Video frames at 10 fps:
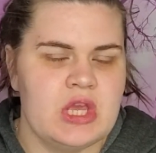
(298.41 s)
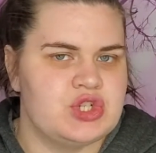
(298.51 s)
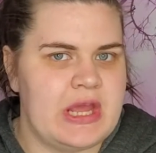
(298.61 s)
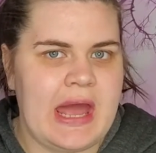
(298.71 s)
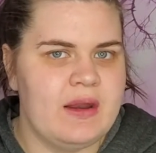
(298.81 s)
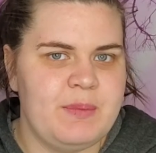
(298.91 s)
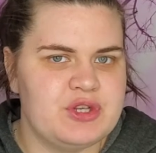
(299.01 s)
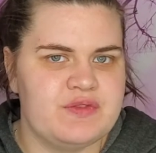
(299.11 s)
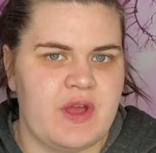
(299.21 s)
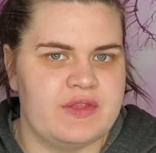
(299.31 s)
She had a
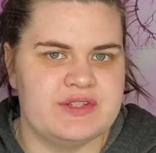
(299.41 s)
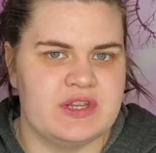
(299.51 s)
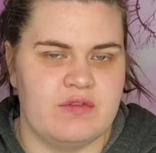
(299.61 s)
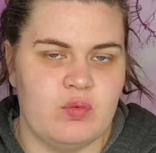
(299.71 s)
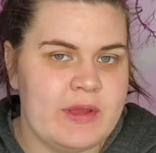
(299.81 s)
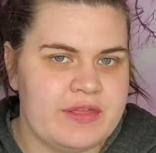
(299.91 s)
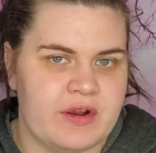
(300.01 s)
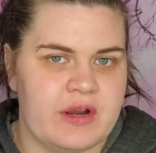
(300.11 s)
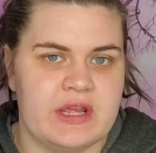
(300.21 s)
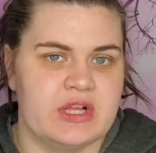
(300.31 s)
bunch of other stuff with
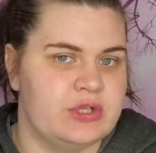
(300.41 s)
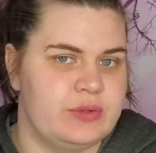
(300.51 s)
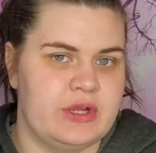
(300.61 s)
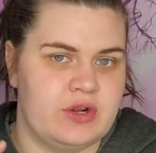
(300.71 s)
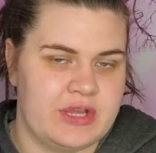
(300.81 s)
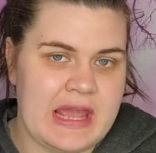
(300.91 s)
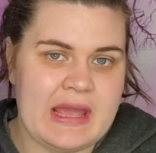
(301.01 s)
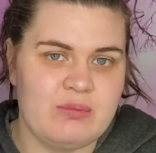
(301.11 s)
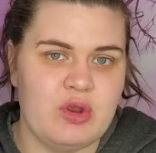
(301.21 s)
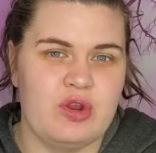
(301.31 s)
her, including her camera,